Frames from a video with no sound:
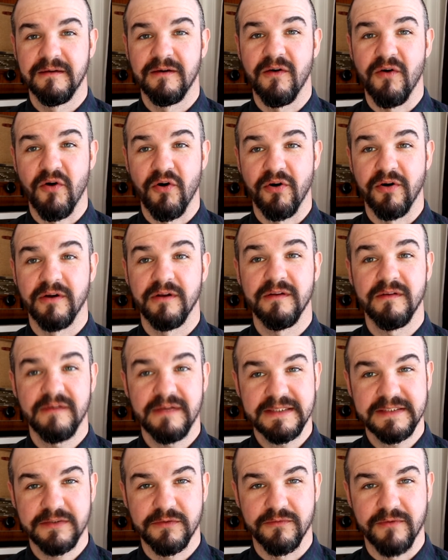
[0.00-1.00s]
or
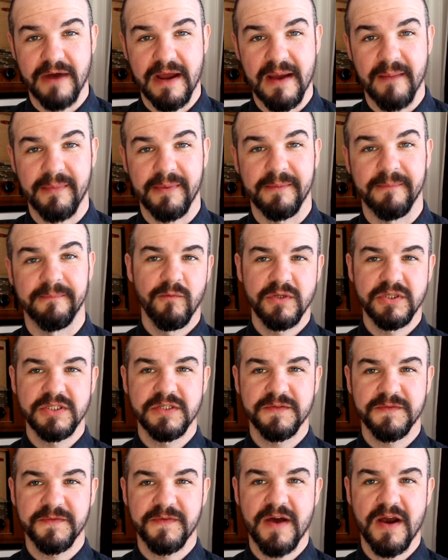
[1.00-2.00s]
little wrap, which
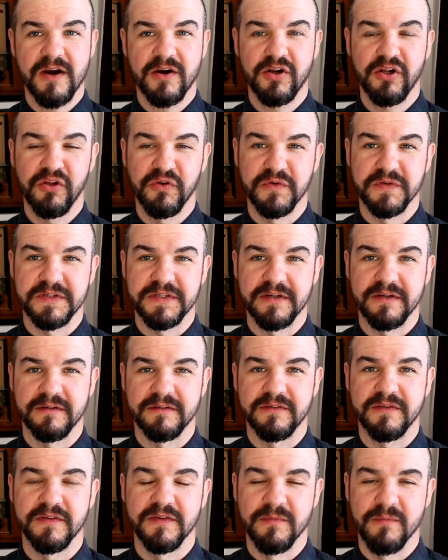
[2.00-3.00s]
is far closer
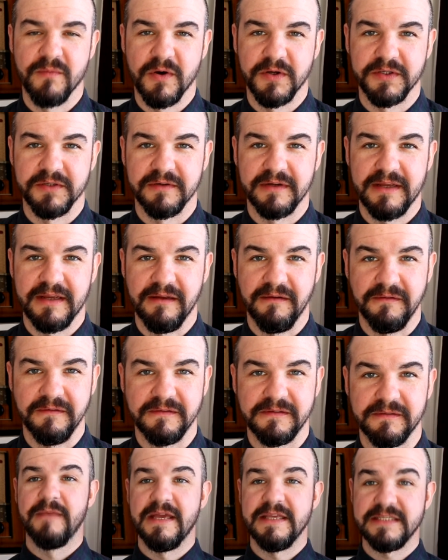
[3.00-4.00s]
to the modern kilt.